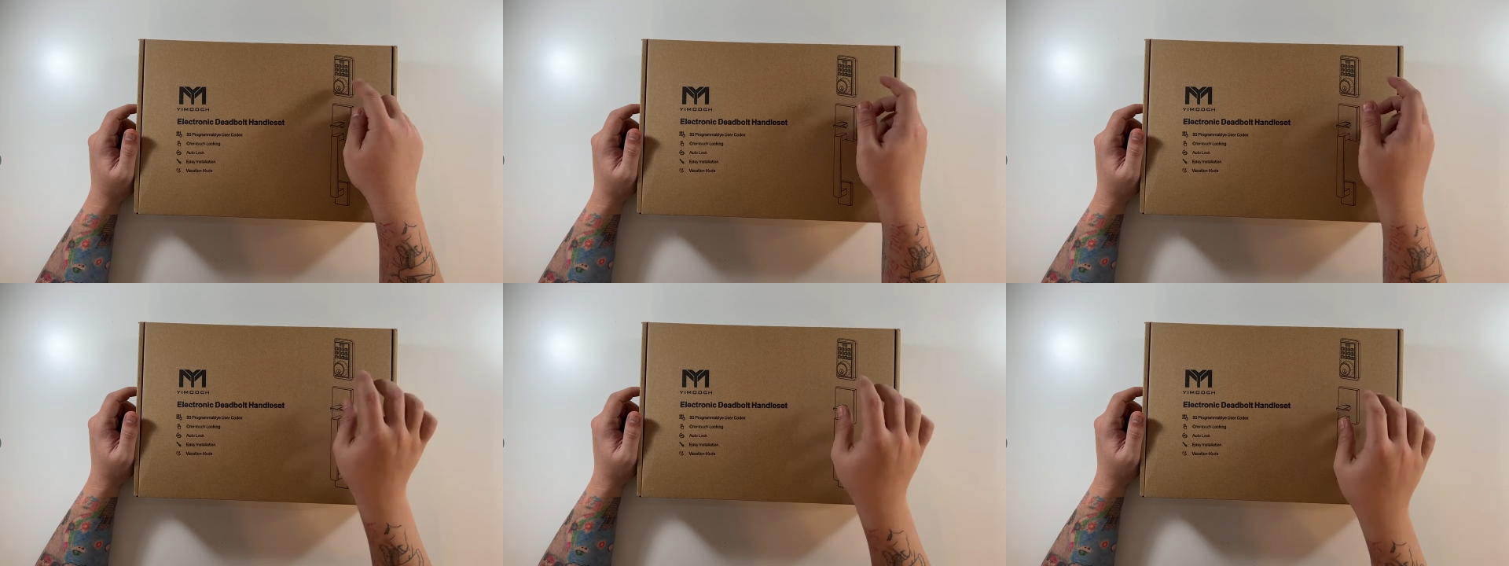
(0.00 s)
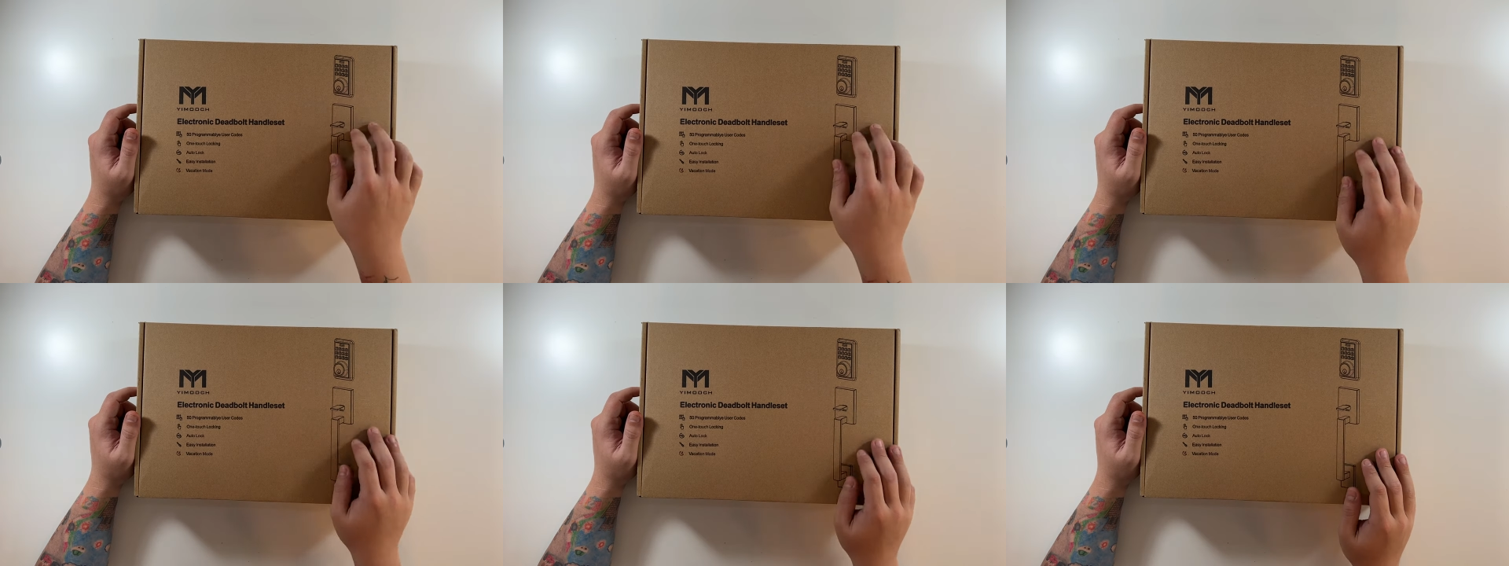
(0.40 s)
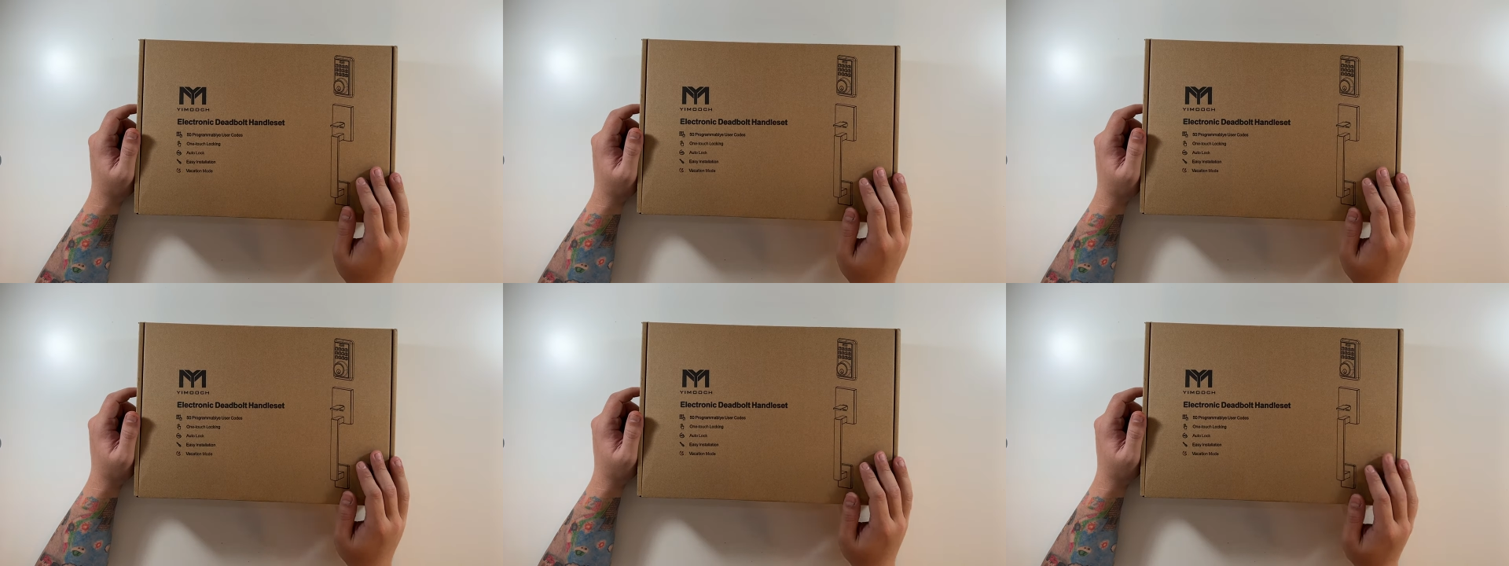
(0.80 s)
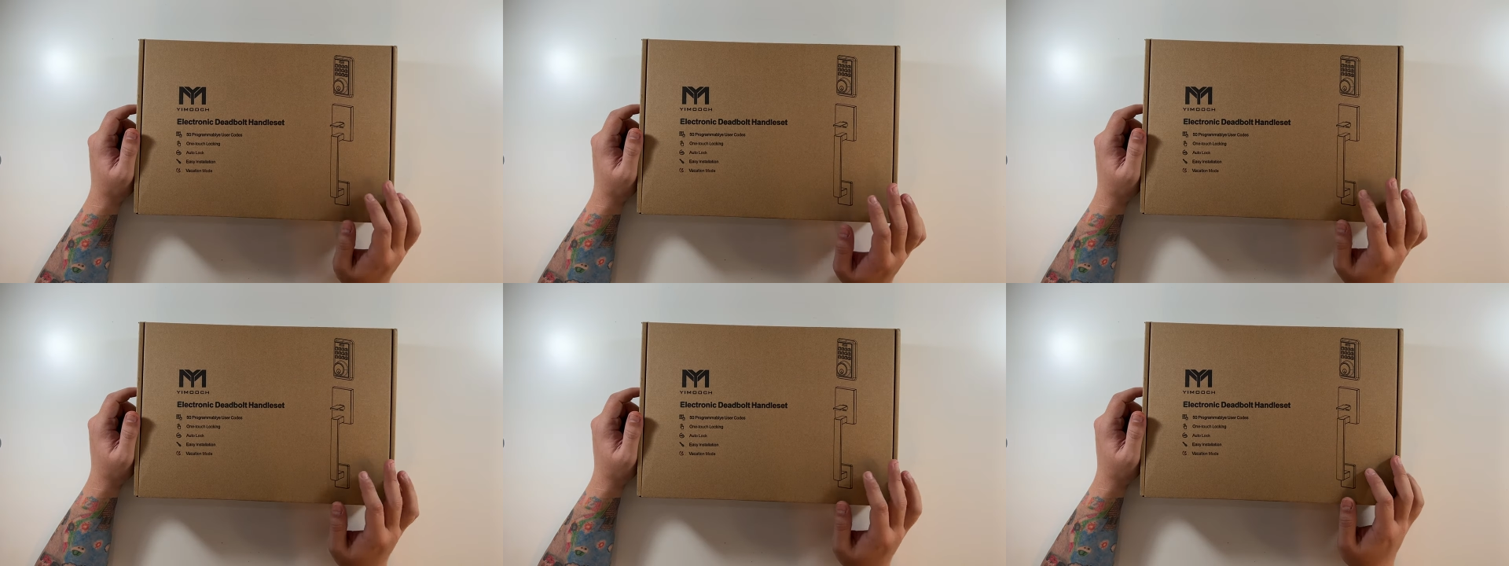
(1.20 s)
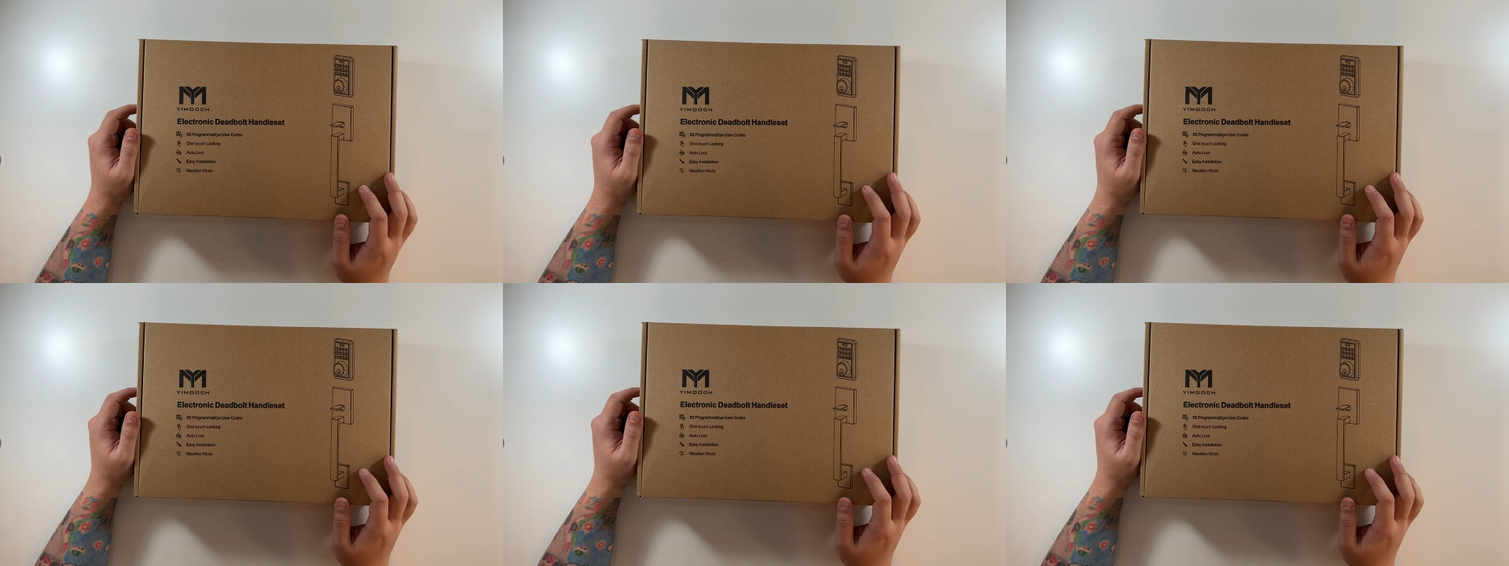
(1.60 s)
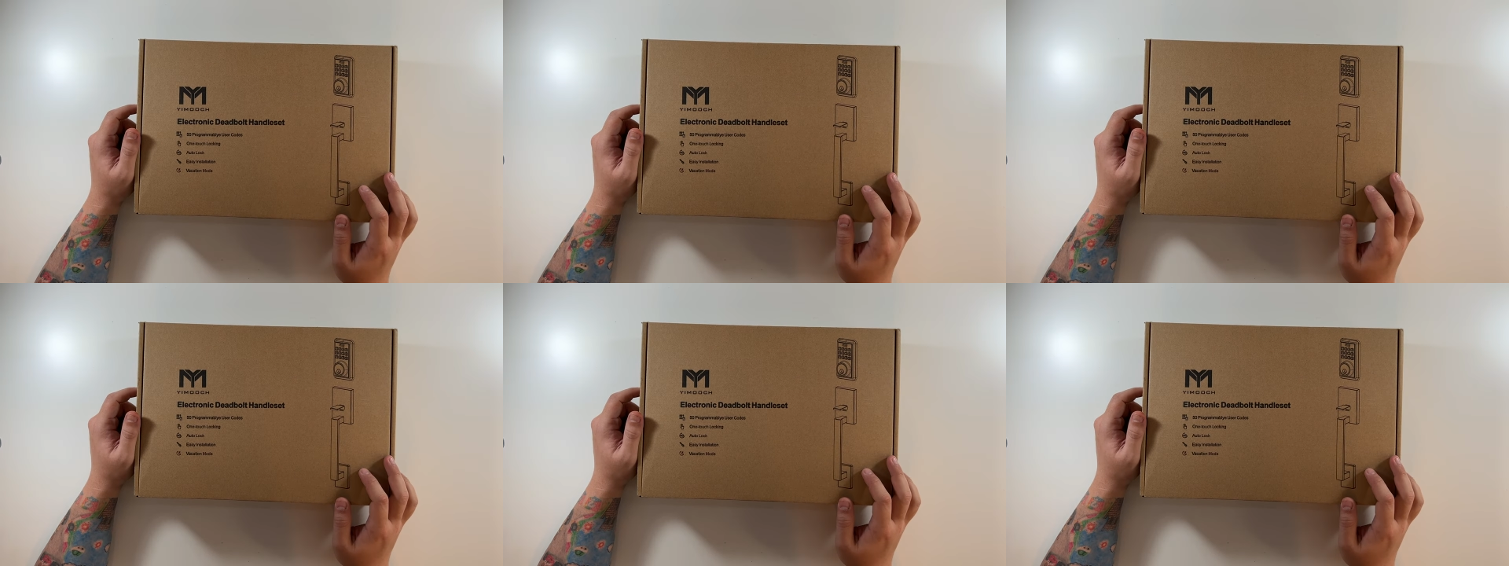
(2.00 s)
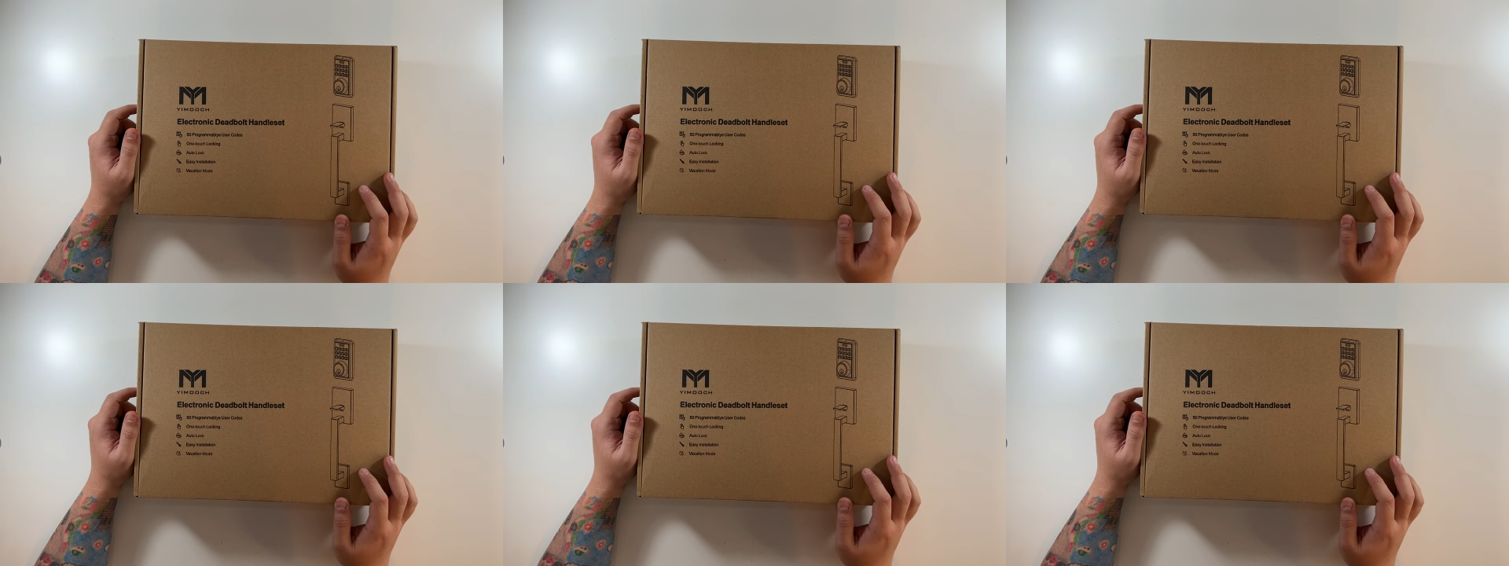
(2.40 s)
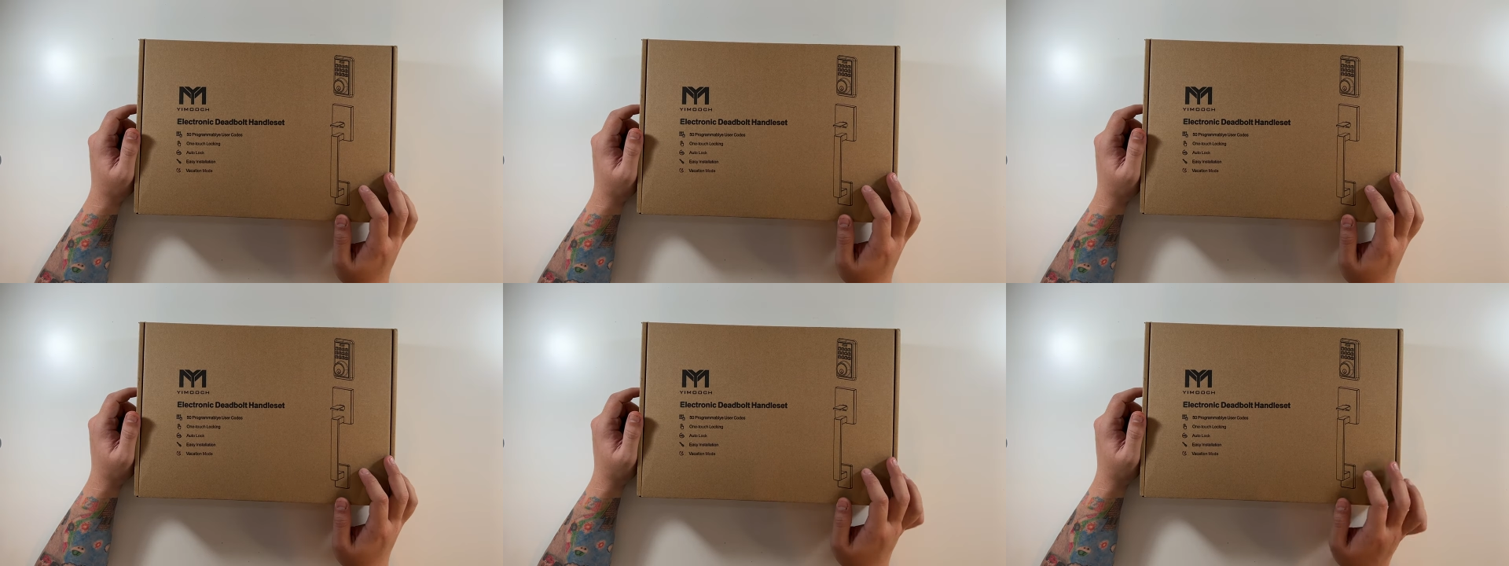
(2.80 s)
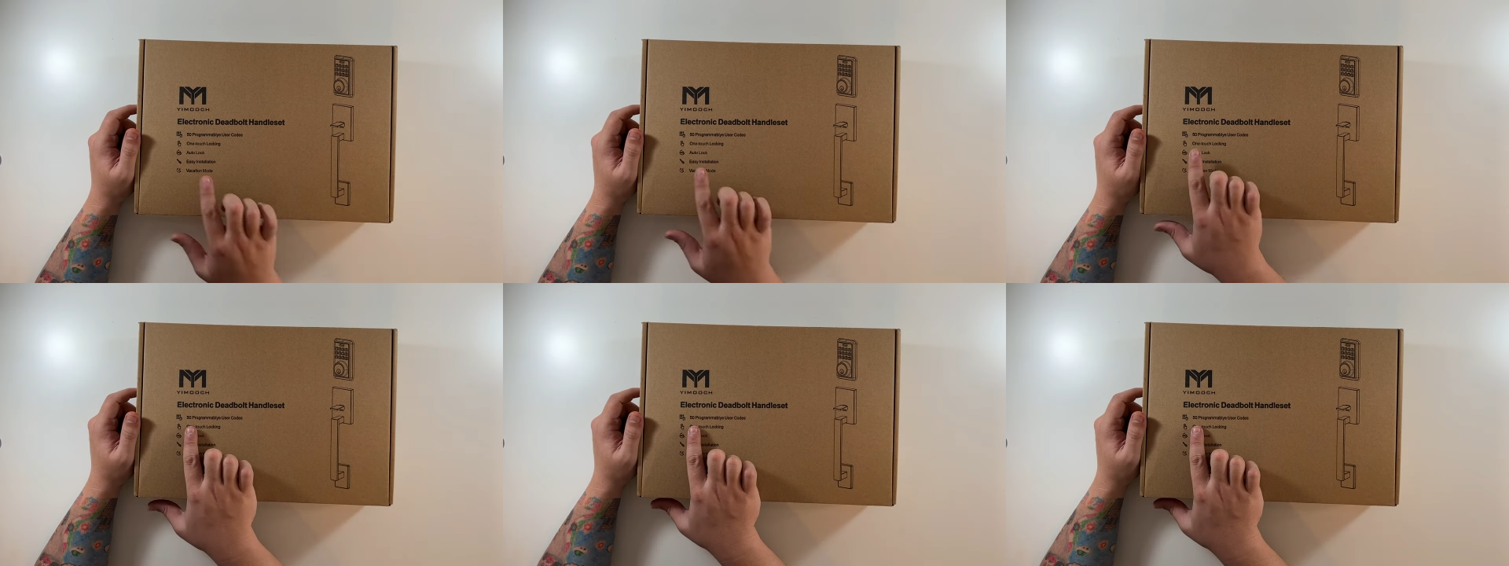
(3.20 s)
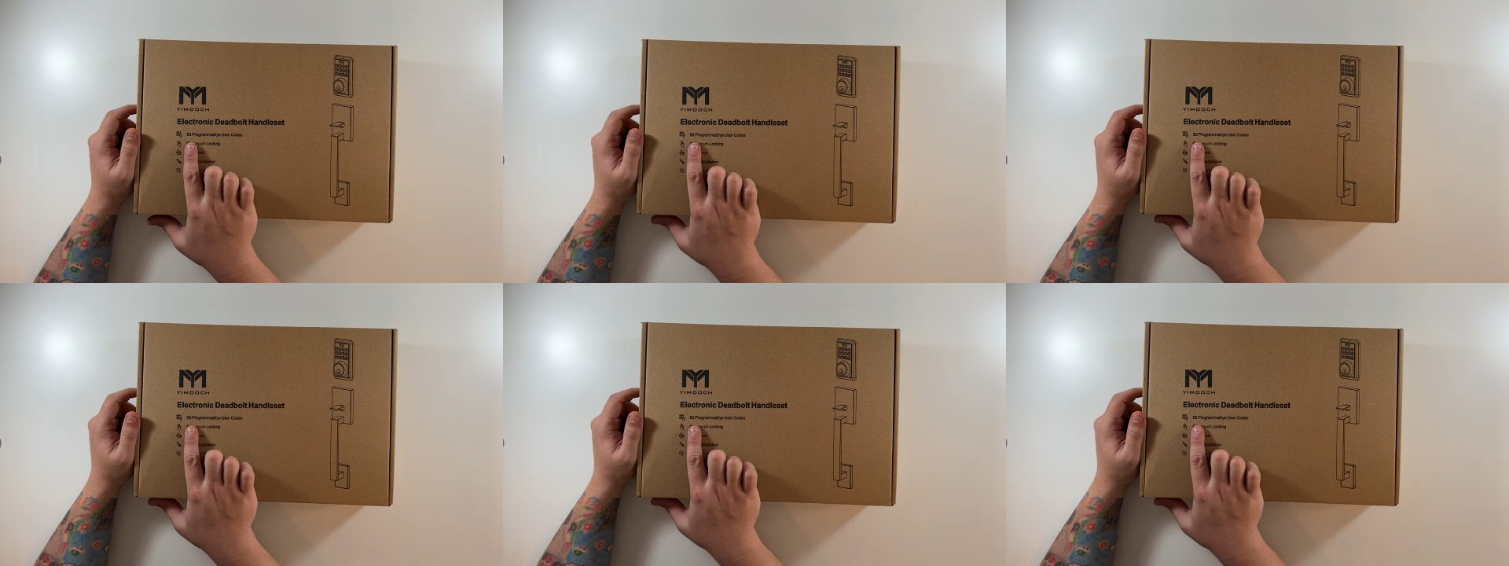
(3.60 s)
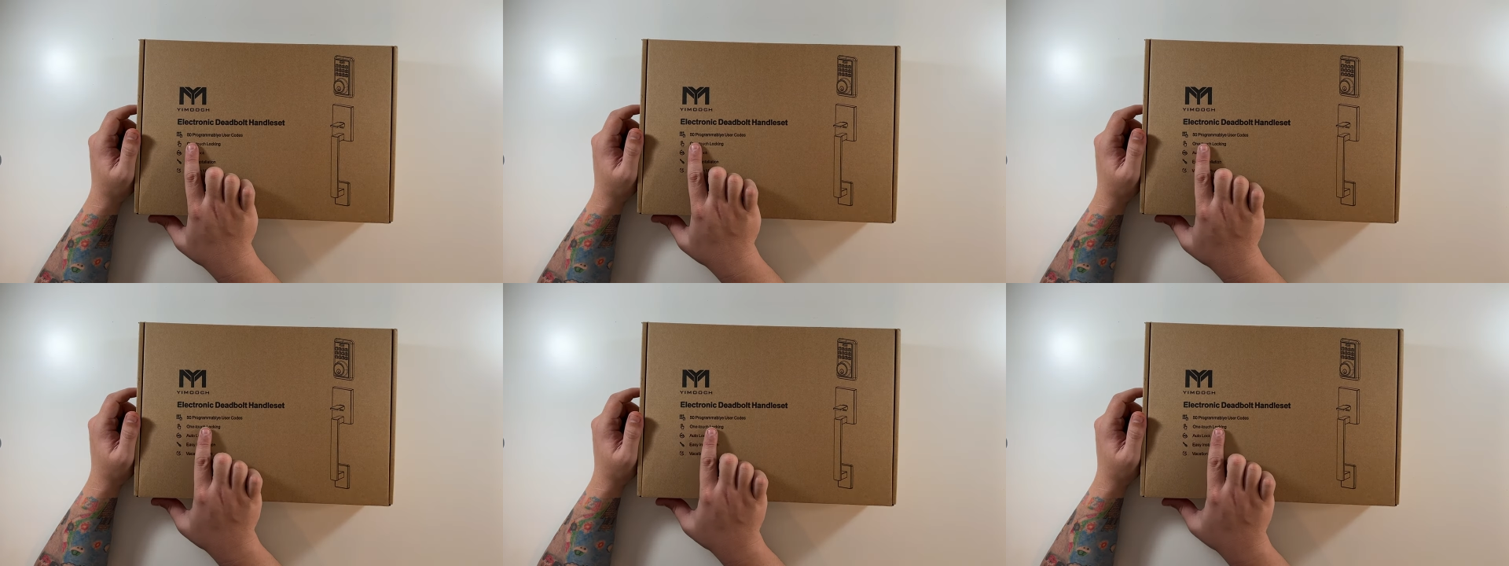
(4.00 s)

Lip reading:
[unreadable: no face in view]